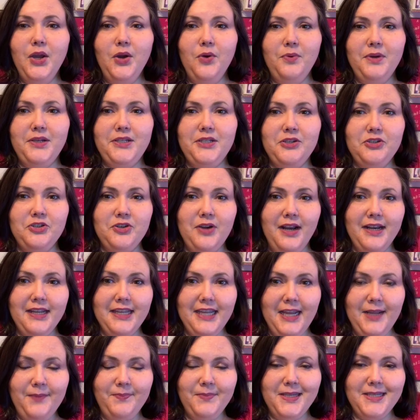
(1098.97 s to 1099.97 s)
we do try to
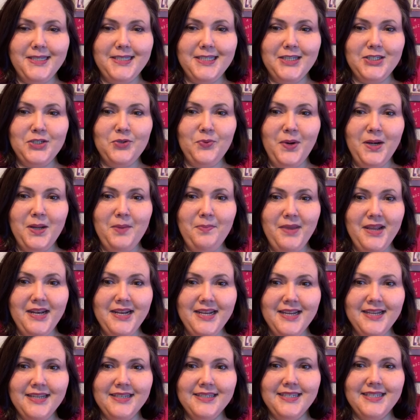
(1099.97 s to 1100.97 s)
keep these to 20
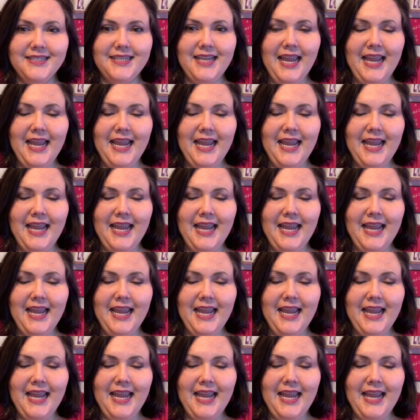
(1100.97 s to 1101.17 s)
minutes.